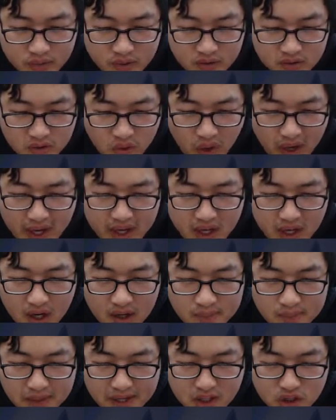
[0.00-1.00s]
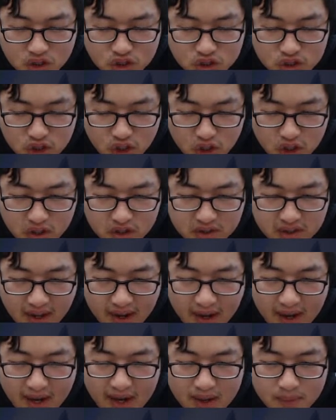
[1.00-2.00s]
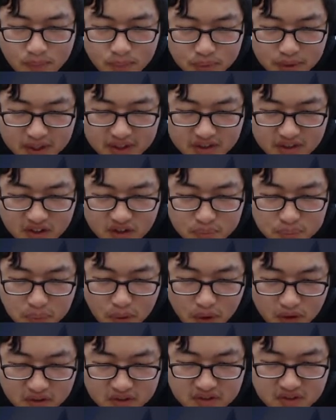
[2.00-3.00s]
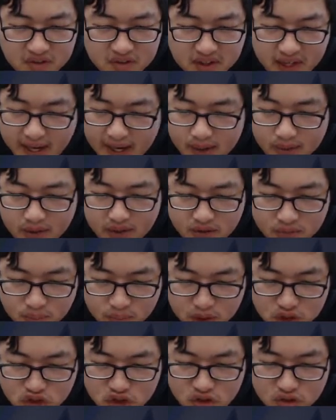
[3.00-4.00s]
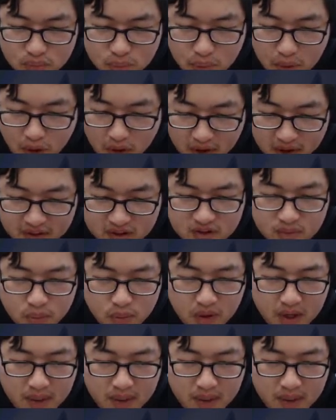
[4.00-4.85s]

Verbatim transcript: So I gotta make sure that I bring this person down as much as possible.